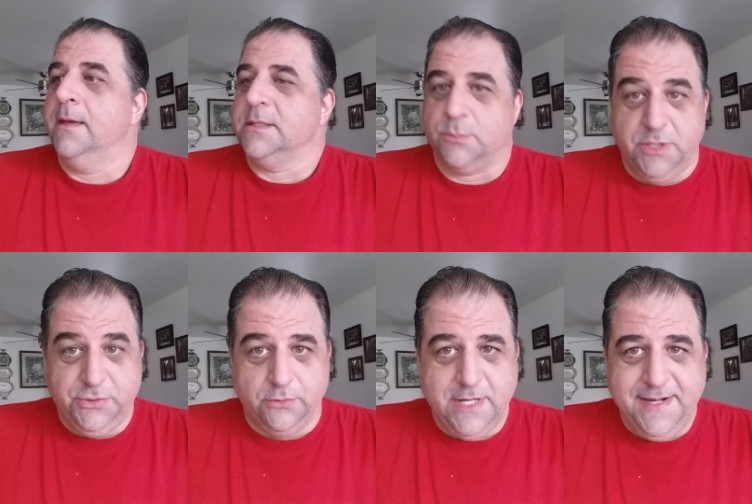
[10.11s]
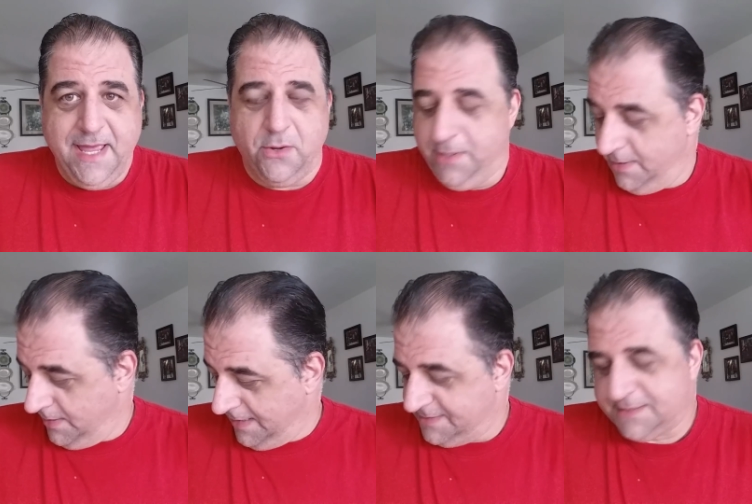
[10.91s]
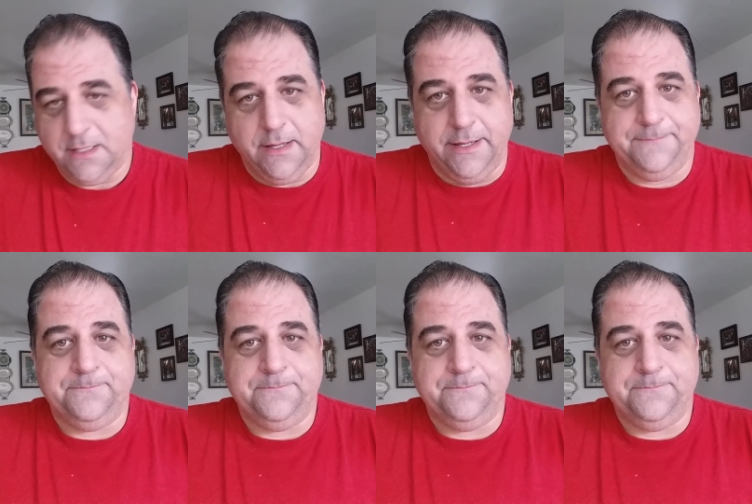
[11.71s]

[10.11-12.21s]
So I'm going to do it right now. It's uh,